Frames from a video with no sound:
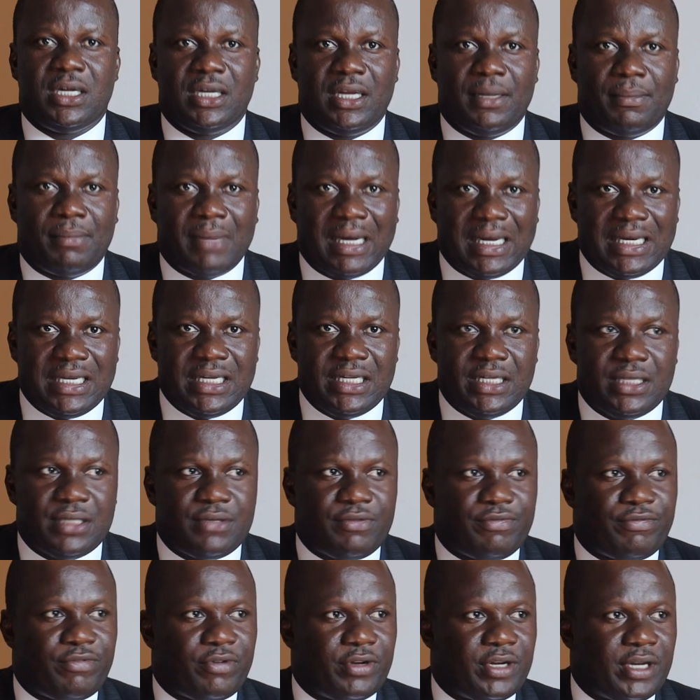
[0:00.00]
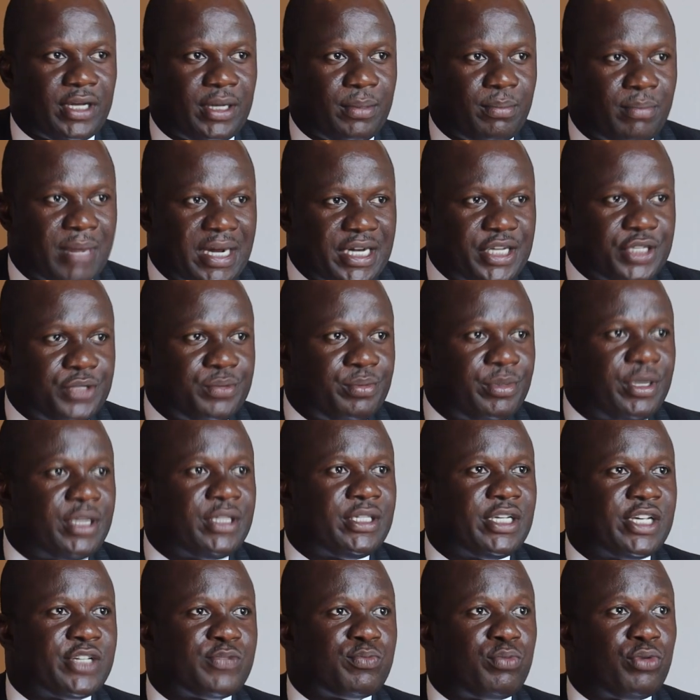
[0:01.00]
the mandate for the
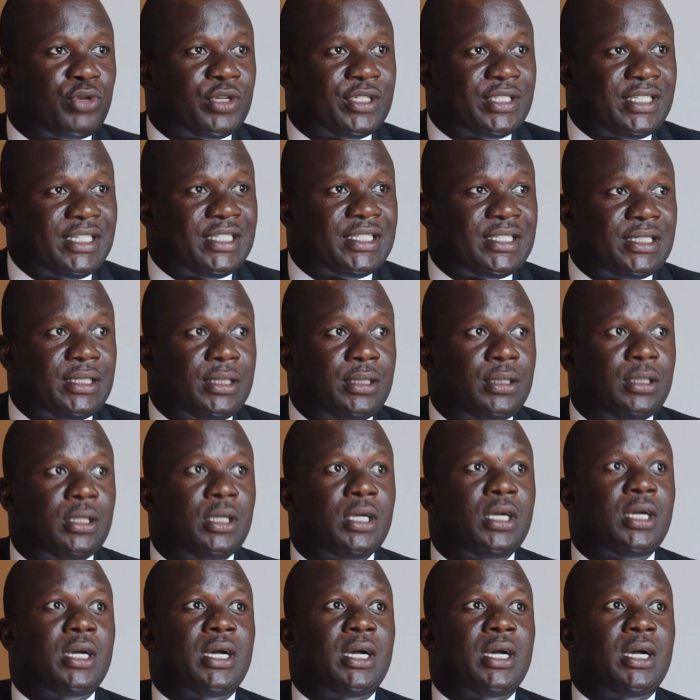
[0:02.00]
management, exploitation